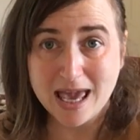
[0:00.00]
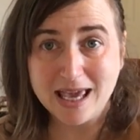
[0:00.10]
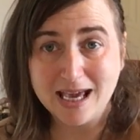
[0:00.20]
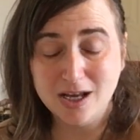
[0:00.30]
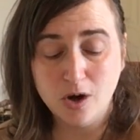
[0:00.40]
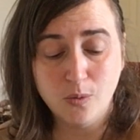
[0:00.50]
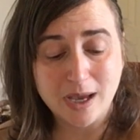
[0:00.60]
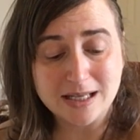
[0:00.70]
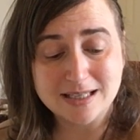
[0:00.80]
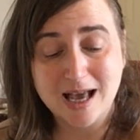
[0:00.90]
and a
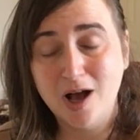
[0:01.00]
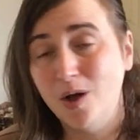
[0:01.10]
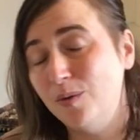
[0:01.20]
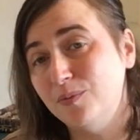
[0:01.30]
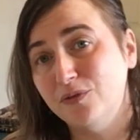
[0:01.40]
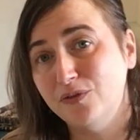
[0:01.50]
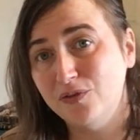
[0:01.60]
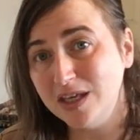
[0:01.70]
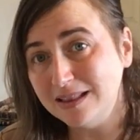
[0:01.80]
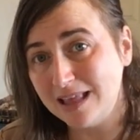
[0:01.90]
way to help
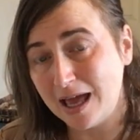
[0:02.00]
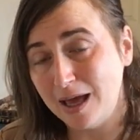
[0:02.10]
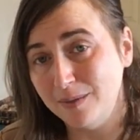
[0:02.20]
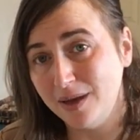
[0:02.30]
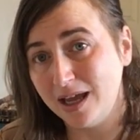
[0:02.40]
feed them